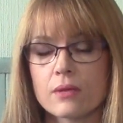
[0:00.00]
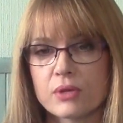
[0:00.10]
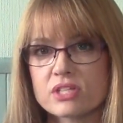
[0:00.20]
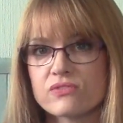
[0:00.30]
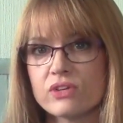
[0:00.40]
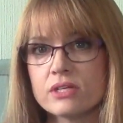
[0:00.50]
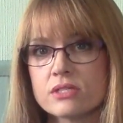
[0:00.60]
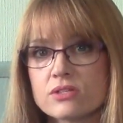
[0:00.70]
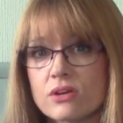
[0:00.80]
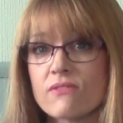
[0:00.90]
Because
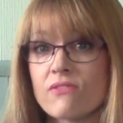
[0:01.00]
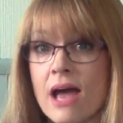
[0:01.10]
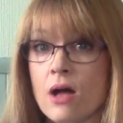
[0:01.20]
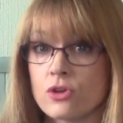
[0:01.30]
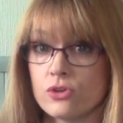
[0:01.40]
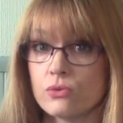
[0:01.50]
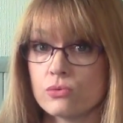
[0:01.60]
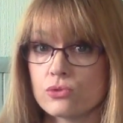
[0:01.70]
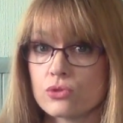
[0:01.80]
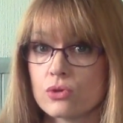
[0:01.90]
Venus is our
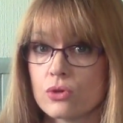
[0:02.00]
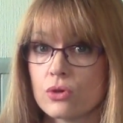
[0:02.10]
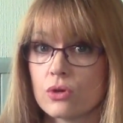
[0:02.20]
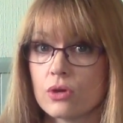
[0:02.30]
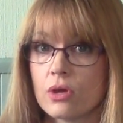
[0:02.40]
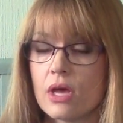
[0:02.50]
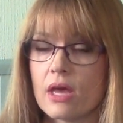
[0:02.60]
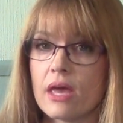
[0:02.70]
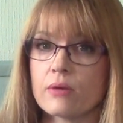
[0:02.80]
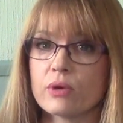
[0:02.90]
values.
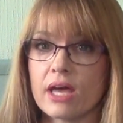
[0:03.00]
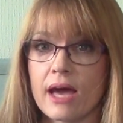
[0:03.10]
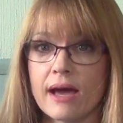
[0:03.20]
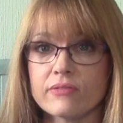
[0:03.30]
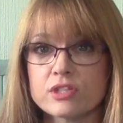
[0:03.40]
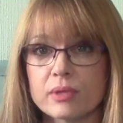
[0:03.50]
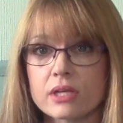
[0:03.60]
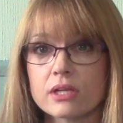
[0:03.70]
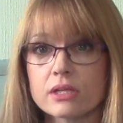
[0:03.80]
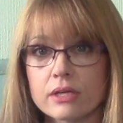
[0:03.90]
And we have to be
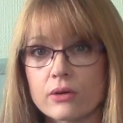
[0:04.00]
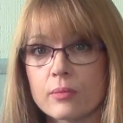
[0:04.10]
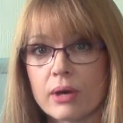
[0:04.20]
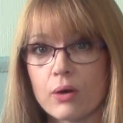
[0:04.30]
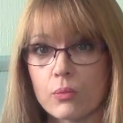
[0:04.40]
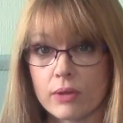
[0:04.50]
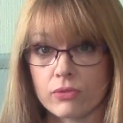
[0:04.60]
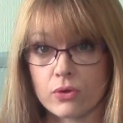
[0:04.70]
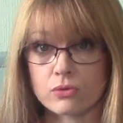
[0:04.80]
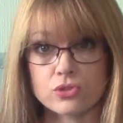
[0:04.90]
clear about
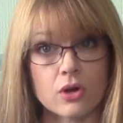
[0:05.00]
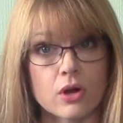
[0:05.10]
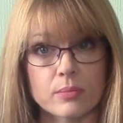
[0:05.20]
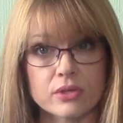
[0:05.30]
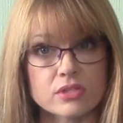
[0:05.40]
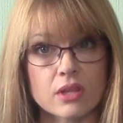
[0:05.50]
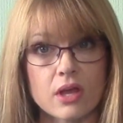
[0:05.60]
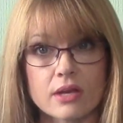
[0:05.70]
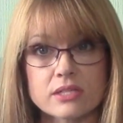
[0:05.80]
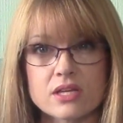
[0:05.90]
what those are, because a
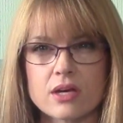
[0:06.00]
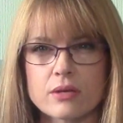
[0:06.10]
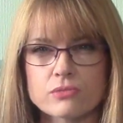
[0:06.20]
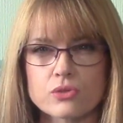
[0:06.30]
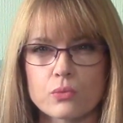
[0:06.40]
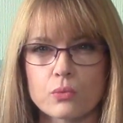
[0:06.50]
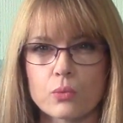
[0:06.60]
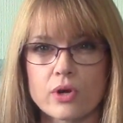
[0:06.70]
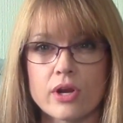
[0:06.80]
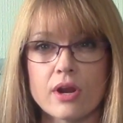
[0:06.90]
lot of times
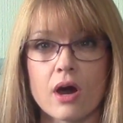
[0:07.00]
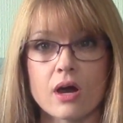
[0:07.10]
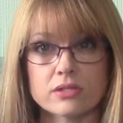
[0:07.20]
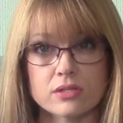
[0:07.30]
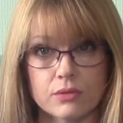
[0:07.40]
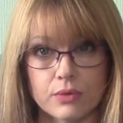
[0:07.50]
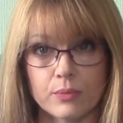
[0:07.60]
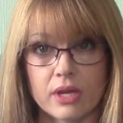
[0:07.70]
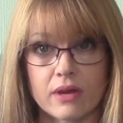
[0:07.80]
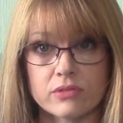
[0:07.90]
we're not when
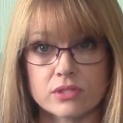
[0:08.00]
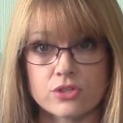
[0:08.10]
we have this